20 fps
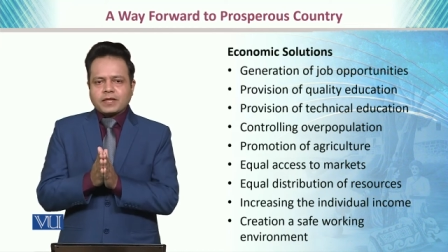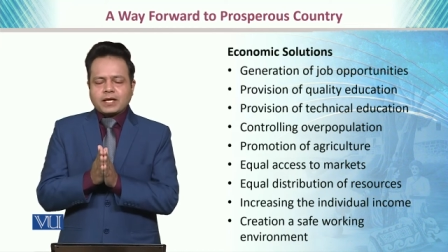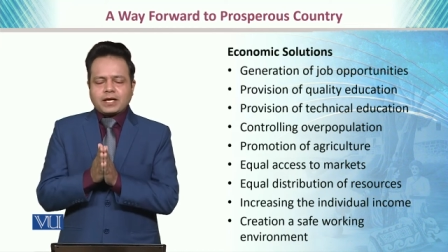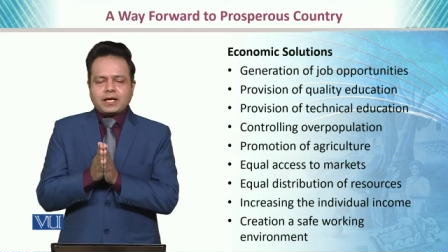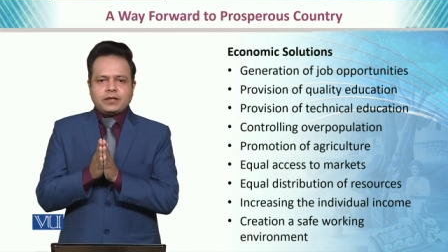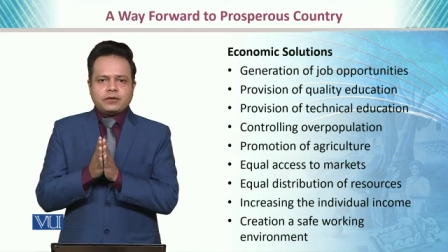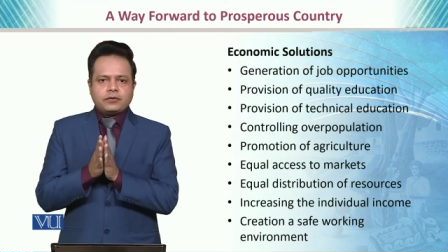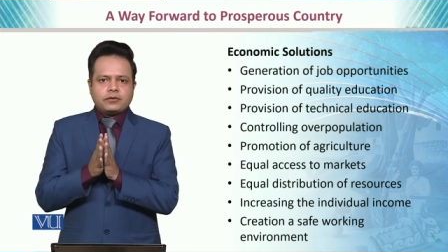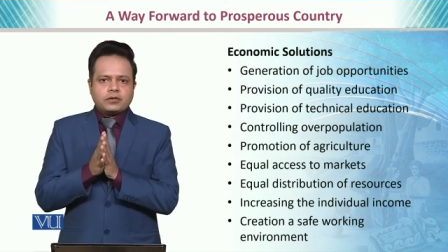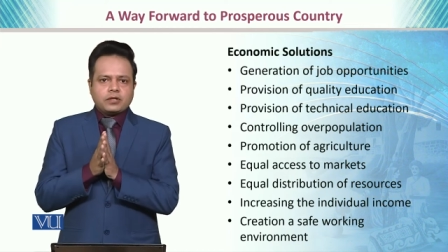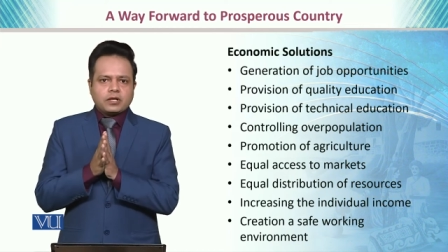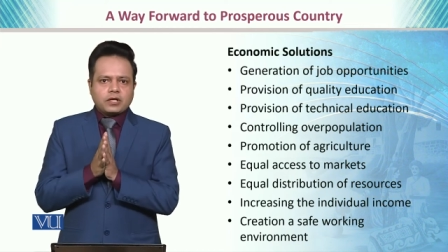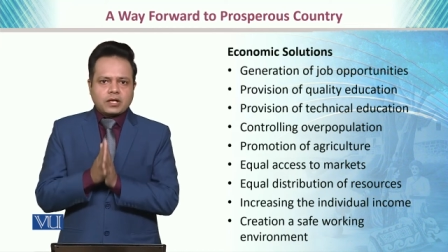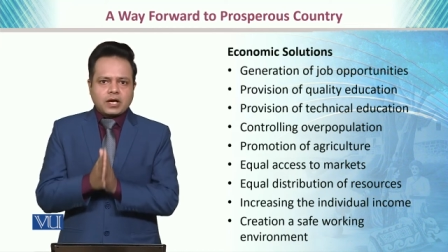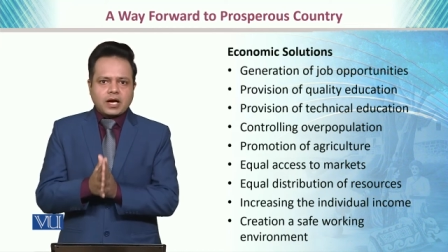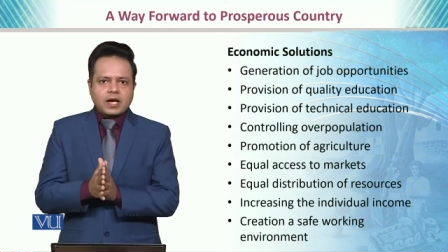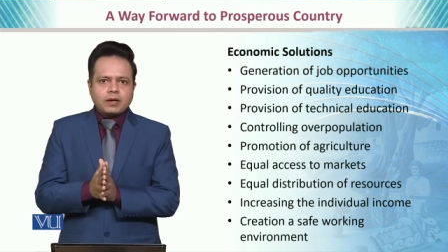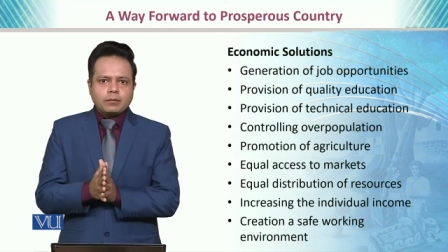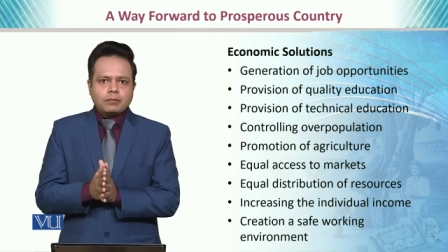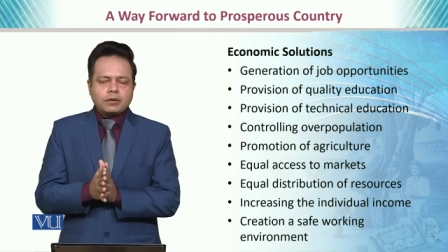and
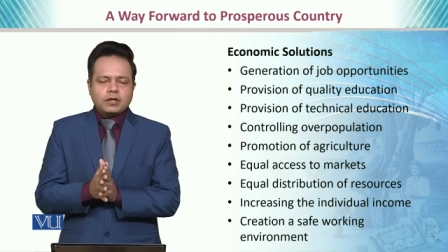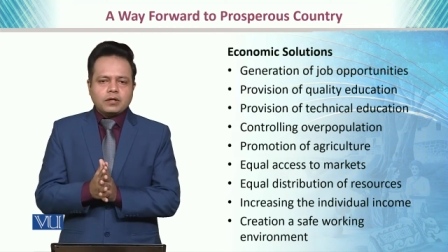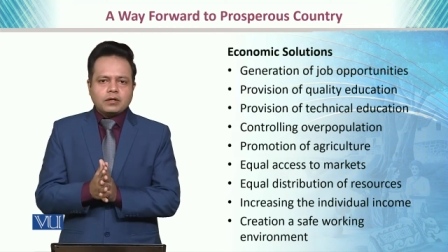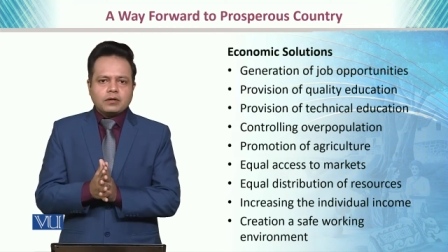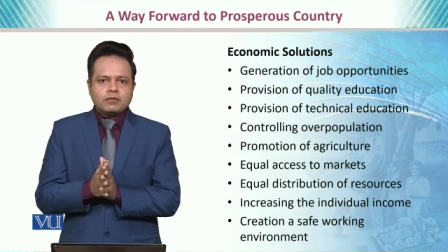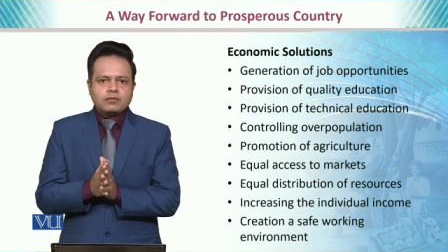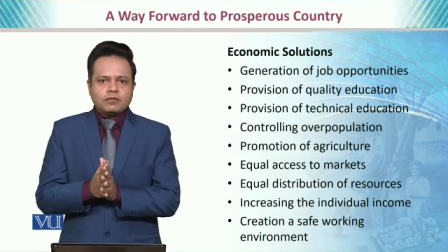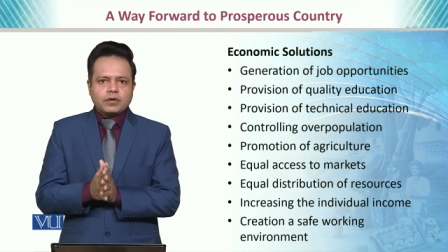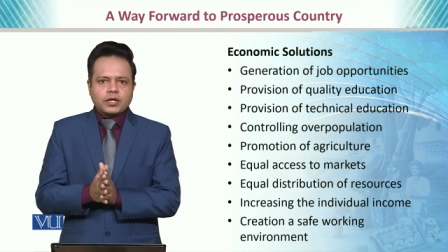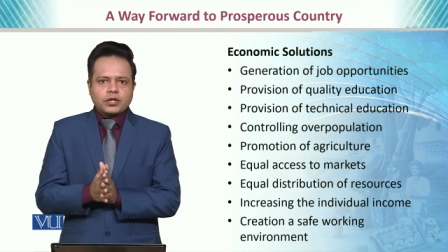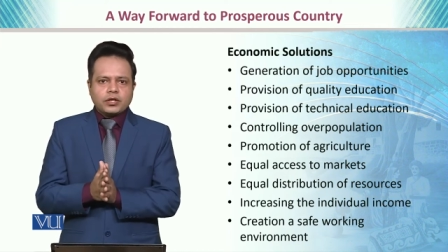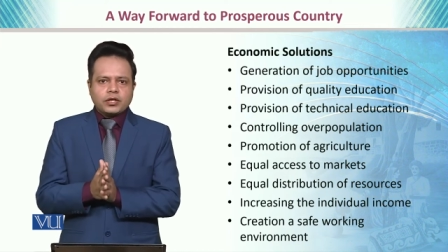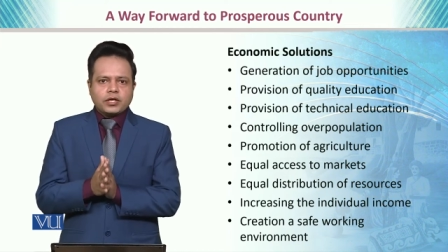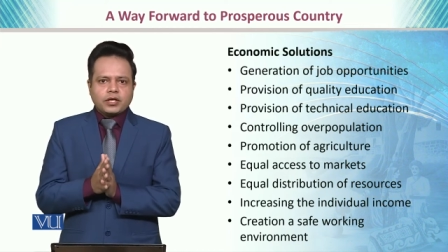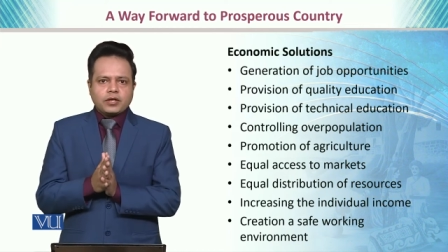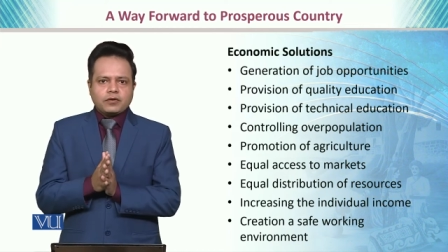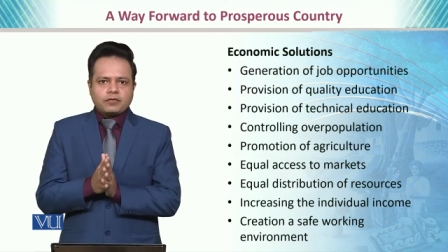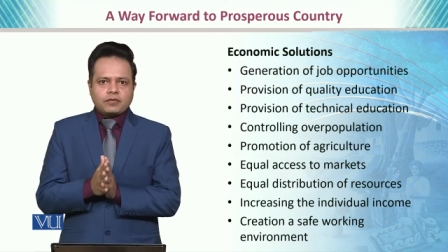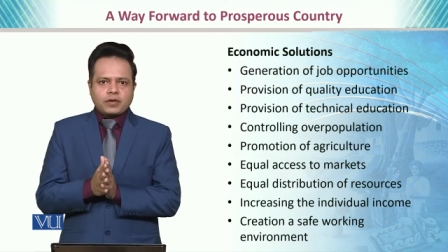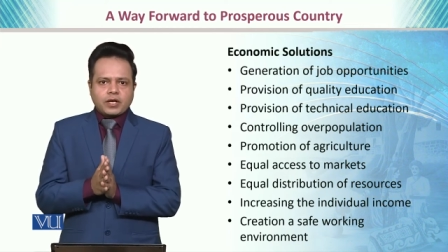reliable
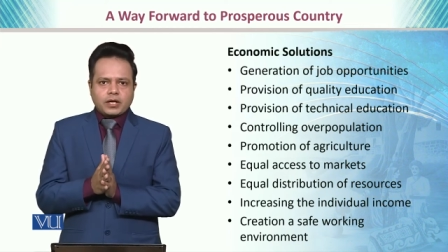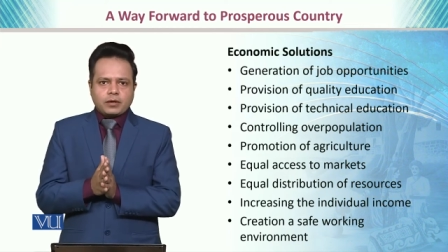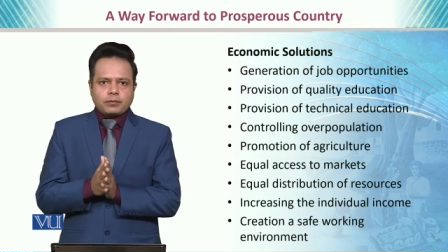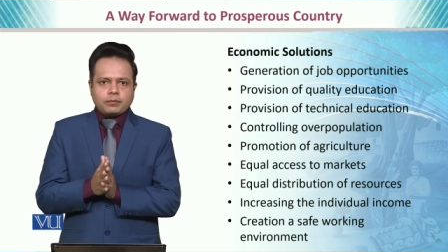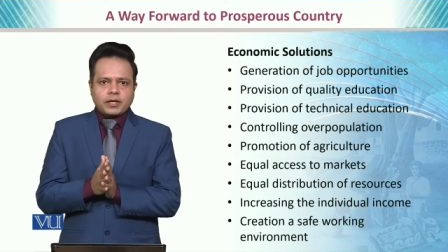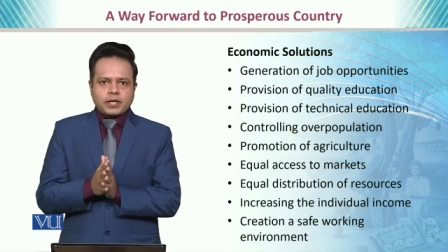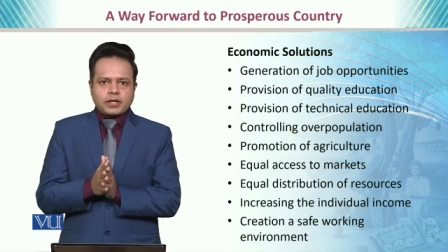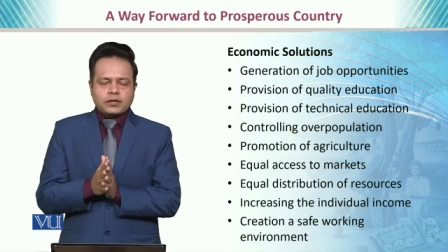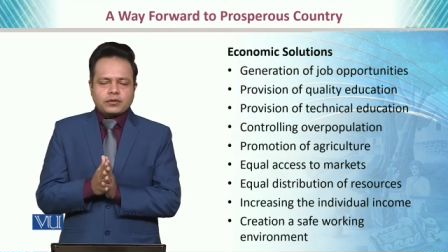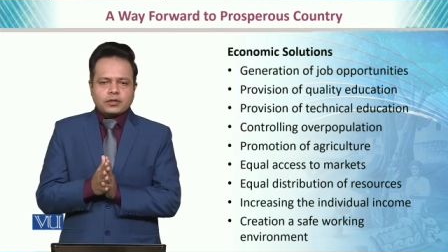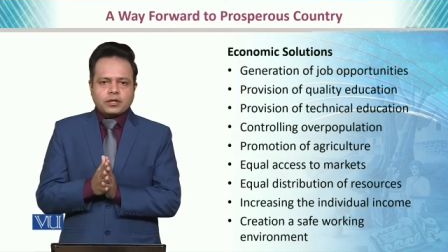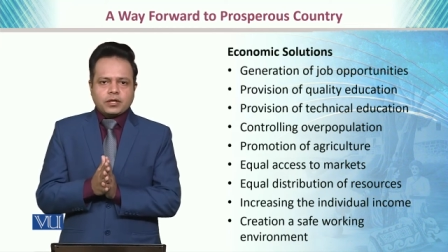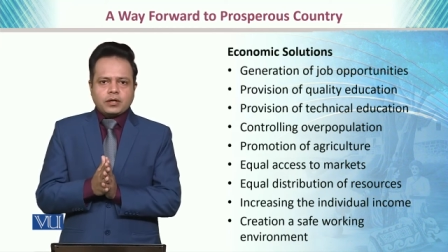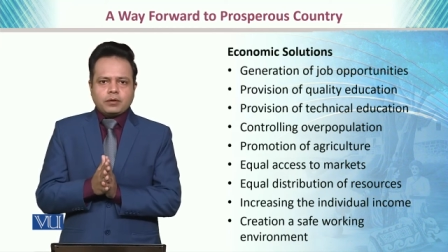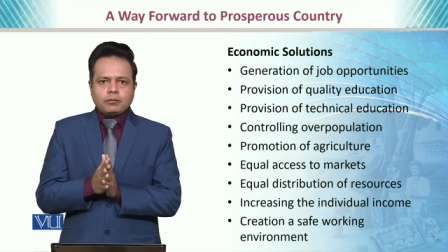working environment